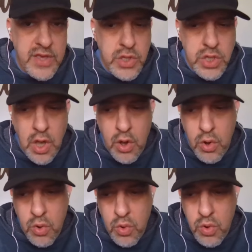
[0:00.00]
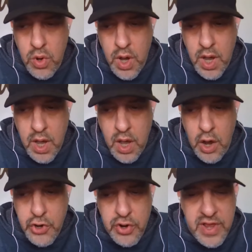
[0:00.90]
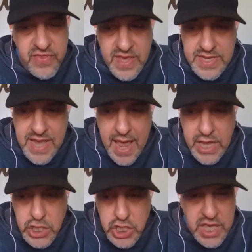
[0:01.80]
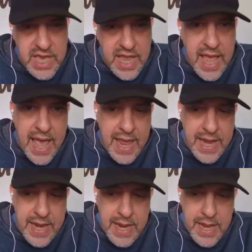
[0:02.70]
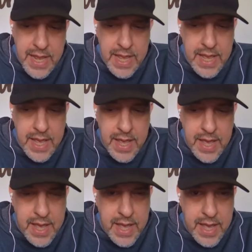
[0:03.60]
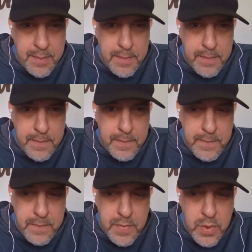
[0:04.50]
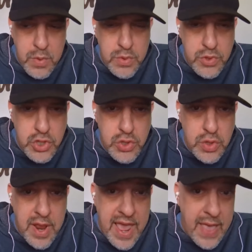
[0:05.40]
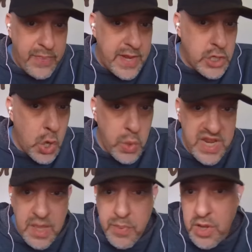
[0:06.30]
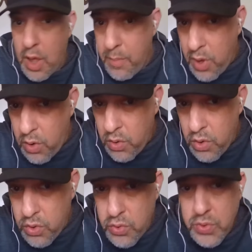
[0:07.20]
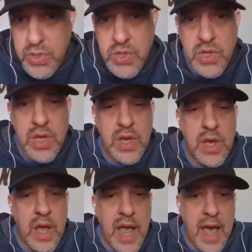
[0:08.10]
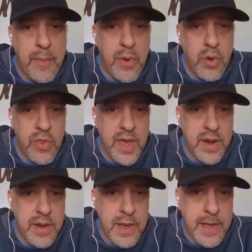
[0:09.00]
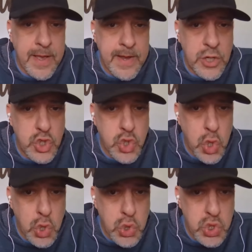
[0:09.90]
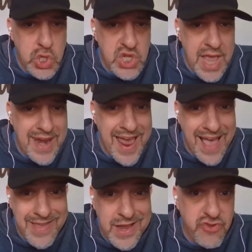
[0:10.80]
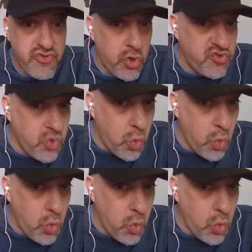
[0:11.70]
So uh, underneath these guys, you got um, Anthony Tony DiPolombo, who is uh, a capo that uh, controls Staten Island, controls the